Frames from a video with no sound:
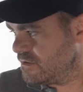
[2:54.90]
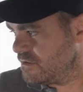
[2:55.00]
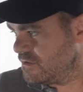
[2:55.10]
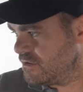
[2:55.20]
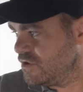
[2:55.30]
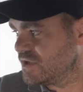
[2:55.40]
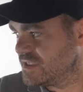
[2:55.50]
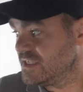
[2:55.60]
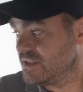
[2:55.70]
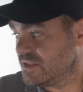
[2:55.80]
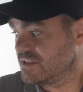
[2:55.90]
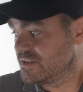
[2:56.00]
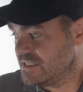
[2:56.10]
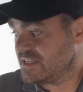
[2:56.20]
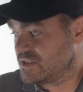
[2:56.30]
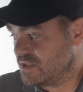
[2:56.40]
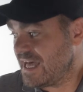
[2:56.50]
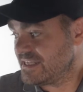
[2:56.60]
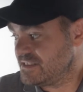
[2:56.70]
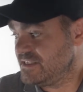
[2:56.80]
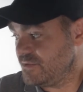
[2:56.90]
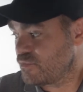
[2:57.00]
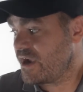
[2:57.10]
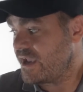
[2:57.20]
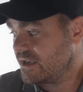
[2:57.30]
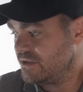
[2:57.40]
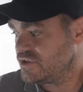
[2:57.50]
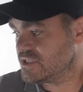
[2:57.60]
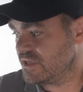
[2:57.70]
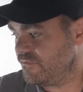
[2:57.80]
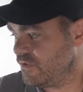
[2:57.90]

You can see that the Tesla glass did break. It just didn't fall